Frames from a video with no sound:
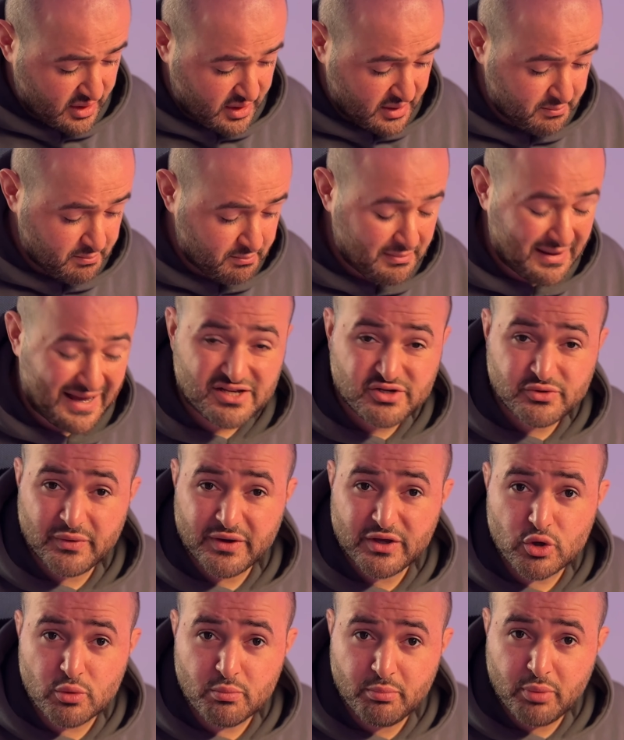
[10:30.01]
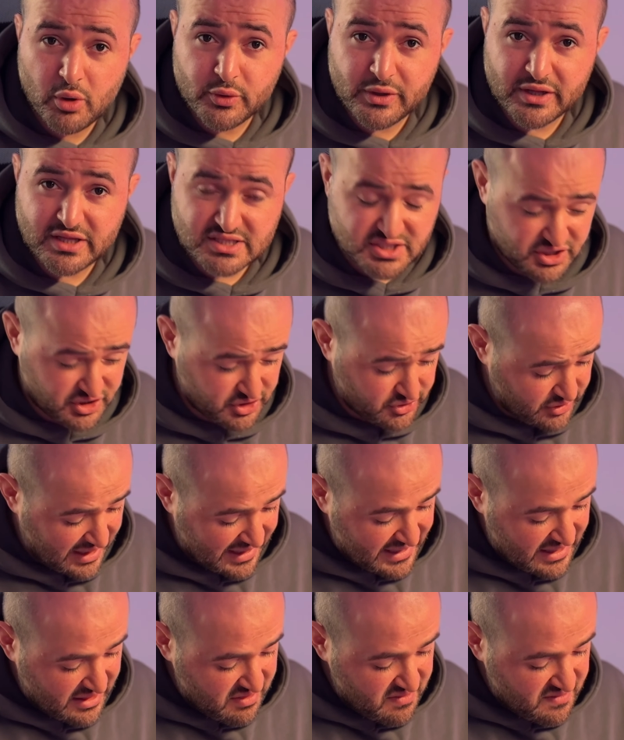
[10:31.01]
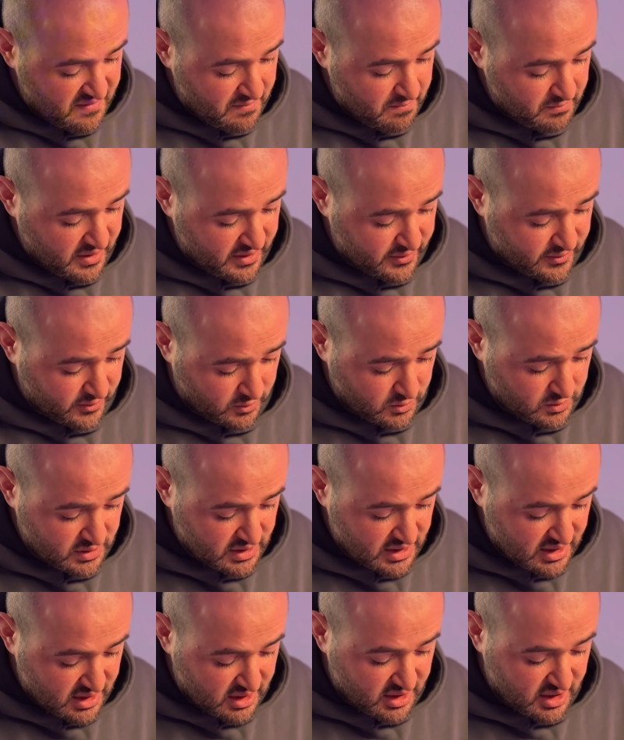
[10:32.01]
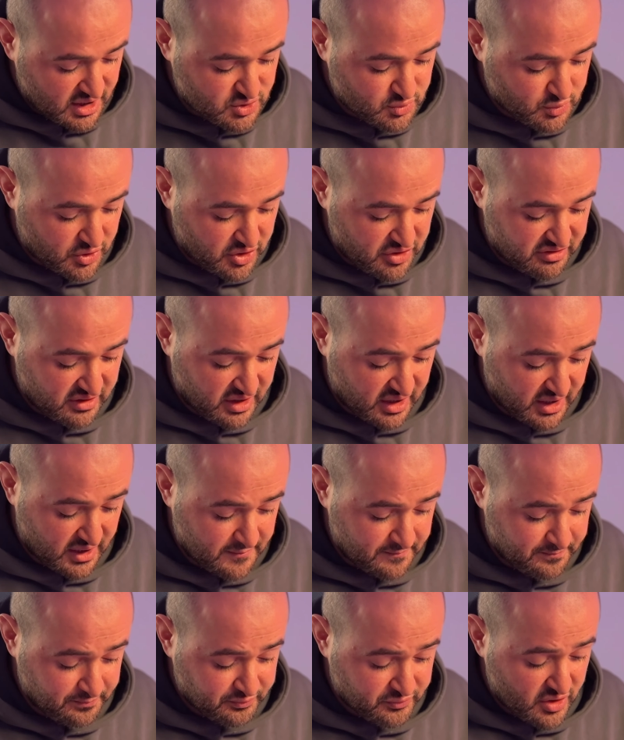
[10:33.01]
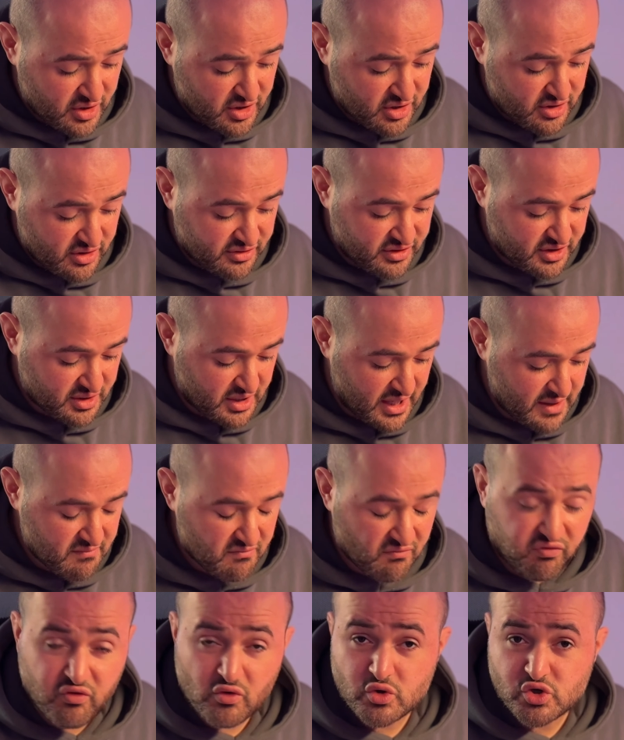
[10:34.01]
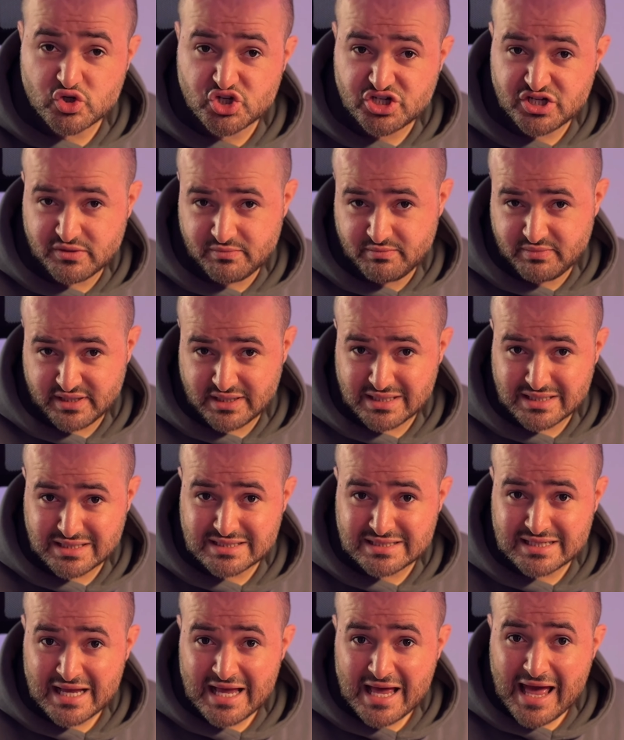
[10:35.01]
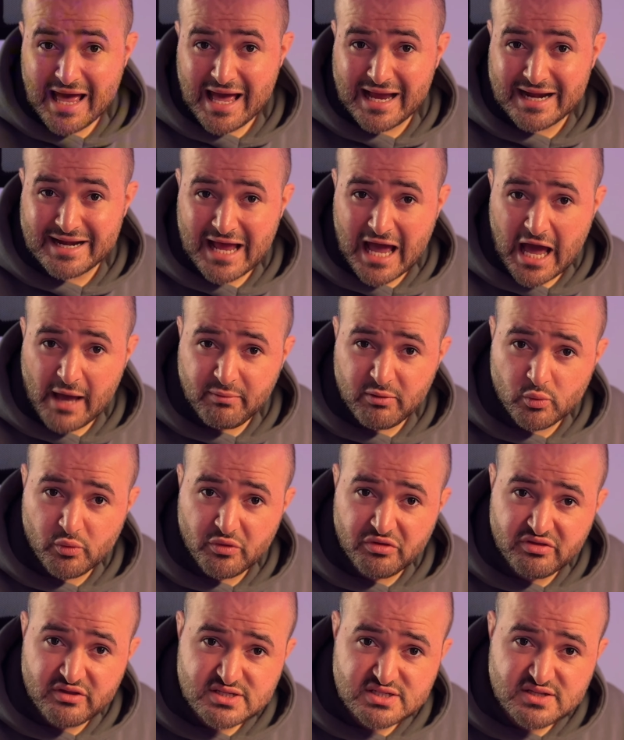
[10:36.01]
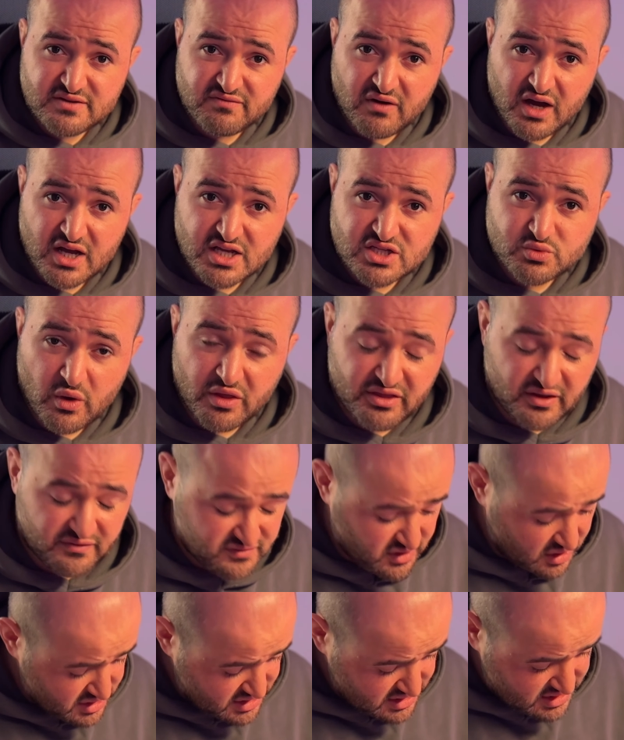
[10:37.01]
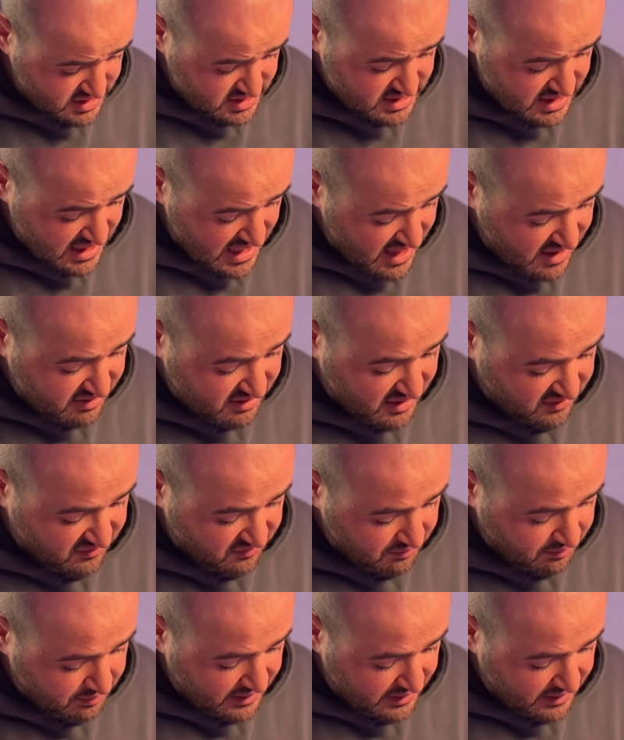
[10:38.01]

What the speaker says: battery components here, and in the middle is where the M4 chip is. And Apple, with this device, what they've done is they've